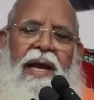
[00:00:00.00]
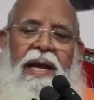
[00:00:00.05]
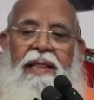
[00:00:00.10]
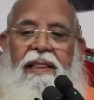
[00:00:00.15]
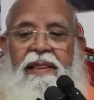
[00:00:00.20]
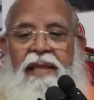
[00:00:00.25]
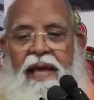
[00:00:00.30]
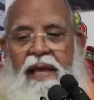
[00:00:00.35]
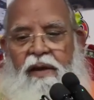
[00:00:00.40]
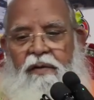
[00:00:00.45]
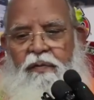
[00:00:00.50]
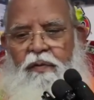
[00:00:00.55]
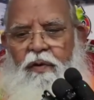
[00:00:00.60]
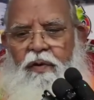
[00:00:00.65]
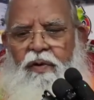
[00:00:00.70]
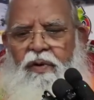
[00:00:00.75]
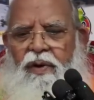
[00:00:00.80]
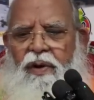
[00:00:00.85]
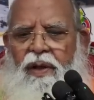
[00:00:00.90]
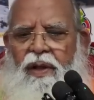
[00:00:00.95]
And
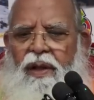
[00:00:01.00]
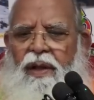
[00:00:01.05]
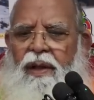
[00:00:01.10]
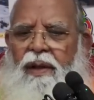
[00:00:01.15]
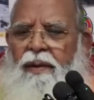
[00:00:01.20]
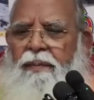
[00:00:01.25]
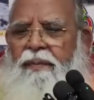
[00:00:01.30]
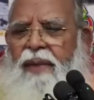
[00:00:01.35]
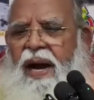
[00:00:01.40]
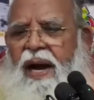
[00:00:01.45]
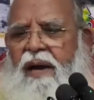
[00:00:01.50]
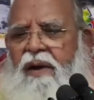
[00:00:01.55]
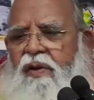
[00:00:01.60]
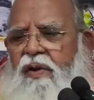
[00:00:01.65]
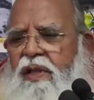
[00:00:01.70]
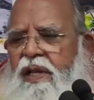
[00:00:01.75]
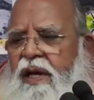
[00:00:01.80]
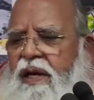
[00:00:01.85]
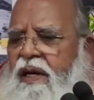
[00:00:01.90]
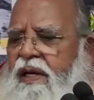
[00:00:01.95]
therefore, ma
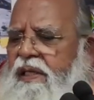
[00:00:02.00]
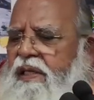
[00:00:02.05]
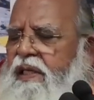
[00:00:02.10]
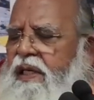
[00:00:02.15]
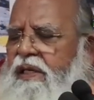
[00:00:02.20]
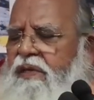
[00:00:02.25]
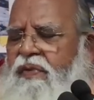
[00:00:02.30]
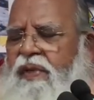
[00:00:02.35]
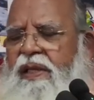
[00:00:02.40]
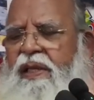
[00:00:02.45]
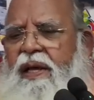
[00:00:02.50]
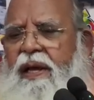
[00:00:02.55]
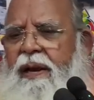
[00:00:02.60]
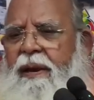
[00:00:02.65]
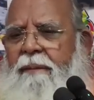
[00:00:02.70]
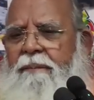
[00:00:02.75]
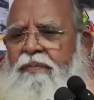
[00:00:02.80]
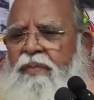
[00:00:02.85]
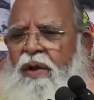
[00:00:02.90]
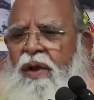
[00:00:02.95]
grudak kasya
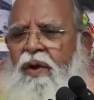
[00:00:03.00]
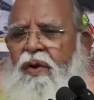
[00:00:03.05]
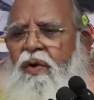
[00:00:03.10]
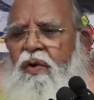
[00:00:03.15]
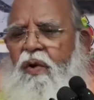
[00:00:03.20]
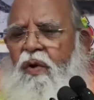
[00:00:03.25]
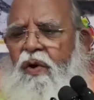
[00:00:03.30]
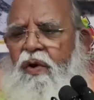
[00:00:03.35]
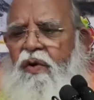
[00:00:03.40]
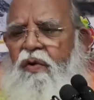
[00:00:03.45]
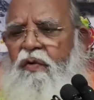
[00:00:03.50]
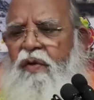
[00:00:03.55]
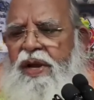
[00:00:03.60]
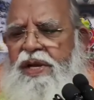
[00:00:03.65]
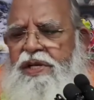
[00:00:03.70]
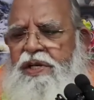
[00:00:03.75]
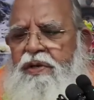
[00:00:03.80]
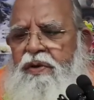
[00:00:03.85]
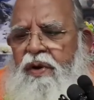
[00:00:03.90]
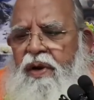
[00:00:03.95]
svidhanam, don't
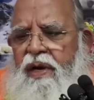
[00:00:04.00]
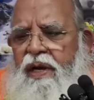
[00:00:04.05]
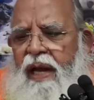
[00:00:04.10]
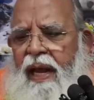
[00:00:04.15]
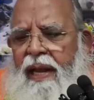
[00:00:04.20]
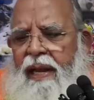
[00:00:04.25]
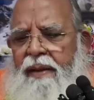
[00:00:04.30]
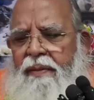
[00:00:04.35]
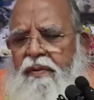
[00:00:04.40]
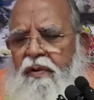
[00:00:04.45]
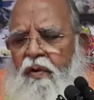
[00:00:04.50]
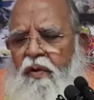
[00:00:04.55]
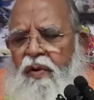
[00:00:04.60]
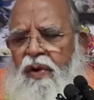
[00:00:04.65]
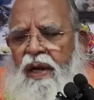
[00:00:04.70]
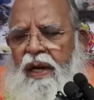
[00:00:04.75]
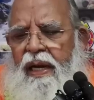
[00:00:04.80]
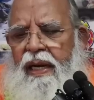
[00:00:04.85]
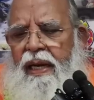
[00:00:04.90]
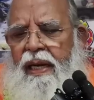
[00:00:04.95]
waste your time
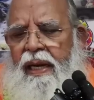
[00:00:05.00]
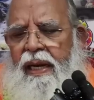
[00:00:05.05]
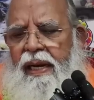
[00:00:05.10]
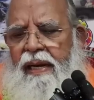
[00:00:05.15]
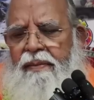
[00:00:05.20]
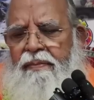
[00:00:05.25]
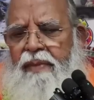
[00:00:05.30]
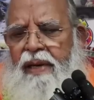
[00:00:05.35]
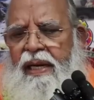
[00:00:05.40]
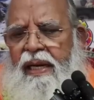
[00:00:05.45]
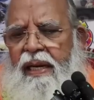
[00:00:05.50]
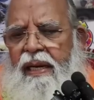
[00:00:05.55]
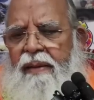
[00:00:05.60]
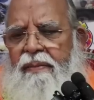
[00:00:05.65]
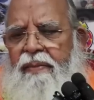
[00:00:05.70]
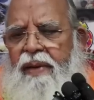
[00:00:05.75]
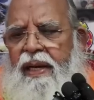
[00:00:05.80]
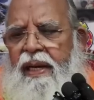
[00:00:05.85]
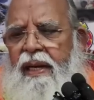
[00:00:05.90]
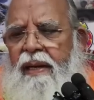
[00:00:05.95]
only in
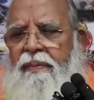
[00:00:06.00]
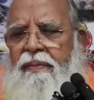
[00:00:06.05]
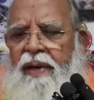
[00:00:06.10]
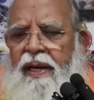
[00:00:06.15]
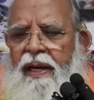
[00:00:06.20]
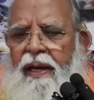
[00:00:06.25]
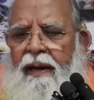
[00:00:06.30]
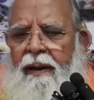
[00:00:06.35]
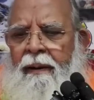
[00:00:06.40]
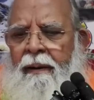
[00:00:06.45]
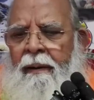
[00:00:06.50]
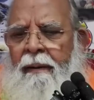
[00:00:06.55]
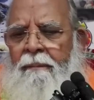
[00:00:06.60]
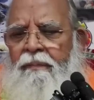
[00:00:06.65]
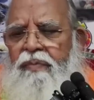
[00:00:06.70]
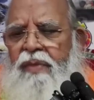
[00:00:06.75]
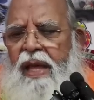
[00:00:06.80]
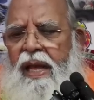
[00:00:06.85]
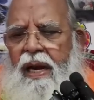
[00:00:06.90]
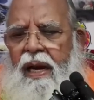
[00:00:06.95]
money.
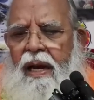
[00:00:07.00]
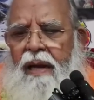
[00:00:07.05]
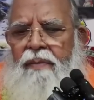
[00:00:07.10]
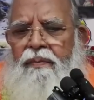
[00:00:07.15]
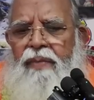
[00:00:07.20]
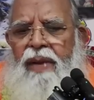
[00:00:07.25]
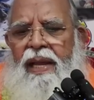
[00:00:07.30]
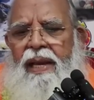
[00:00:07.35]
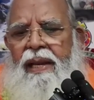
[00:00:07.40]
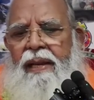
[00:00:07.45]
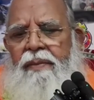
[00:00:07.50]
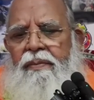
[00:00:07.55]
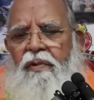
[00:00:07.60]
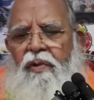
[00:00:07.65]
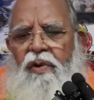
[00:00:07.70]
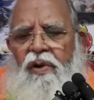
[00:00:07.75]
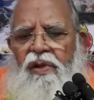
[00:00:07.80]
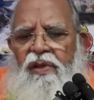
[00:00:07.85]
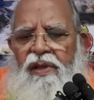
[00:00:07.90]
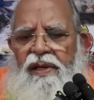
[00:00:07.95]
There are many
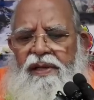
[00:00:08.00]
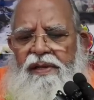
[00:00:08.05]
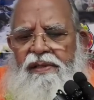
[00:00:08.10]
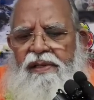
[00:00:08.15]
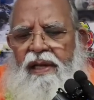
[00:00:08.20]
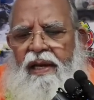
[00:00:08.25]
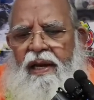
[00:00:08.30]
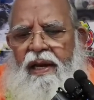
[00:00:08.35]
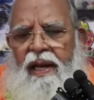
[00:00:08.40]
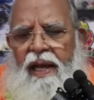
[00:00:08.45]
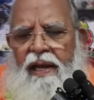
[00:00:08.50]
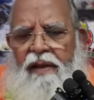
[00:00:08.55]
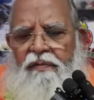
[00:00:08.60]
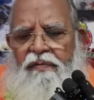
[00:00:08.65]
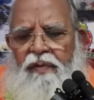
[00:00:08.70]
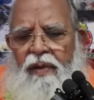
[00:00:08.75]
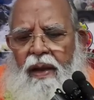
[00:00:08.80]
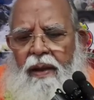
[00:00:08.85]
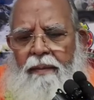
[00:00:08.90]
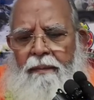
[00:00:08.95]
more things in
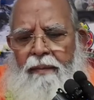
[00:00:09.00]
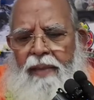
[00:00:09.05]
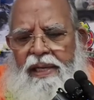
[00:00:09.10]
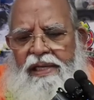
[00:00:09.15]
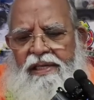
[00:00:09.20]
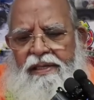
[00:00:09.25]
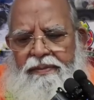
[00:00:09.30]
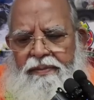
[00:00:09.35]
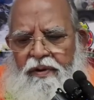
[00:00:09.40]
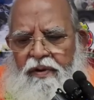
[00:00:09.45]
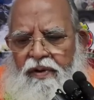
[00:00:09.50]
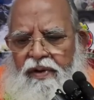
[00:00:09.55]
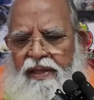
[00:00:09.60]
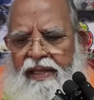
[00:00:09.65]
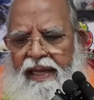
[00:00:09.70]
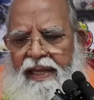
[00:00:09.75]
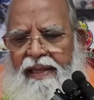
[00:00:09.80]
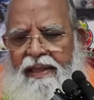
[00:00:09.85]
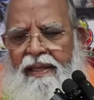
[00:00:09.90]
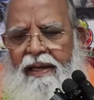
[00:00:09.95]
life, much more
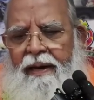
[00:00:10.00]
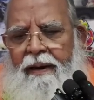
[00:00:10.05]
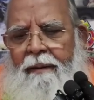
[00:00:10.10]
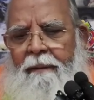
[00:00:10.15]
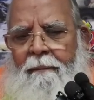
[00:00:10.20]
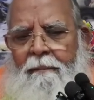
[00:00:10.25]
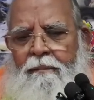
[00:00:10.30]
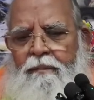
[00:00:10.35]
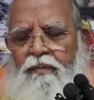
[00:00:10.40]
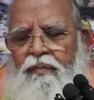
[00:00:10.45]
than that.